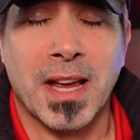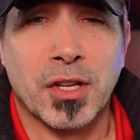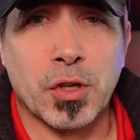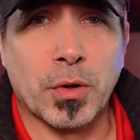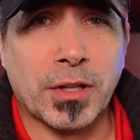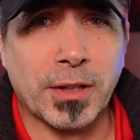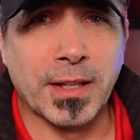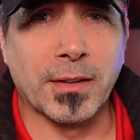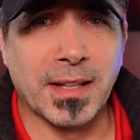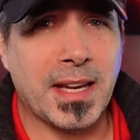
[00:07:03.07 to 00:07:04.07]
So
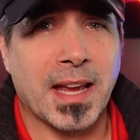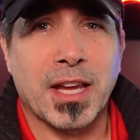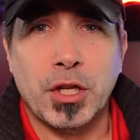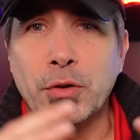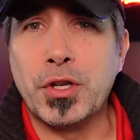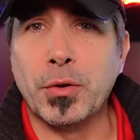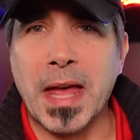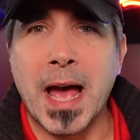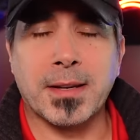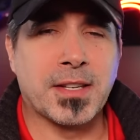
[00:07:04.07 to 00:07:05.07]
clearly, you do
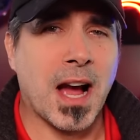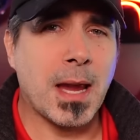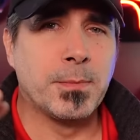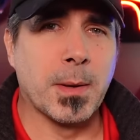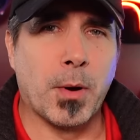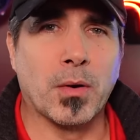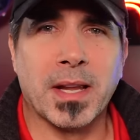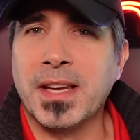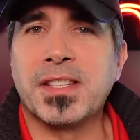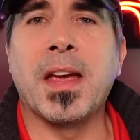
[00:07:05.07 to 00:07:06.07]
that times about,
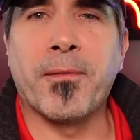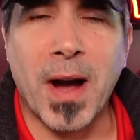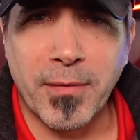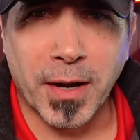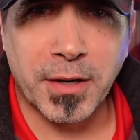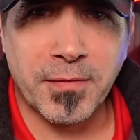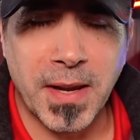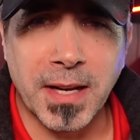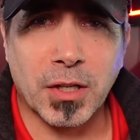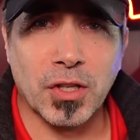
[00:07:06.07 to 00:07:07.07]
say, 500
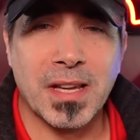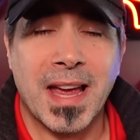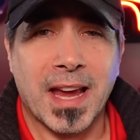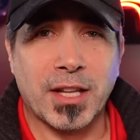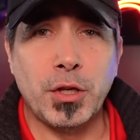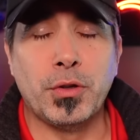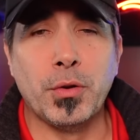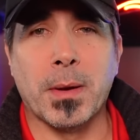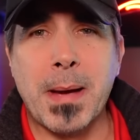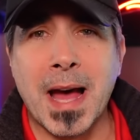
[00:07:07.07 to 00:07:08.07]
vehicles, and you
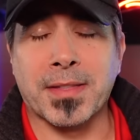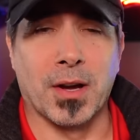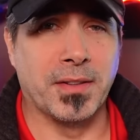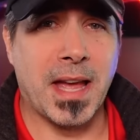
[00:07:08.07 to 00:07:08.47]
do the math on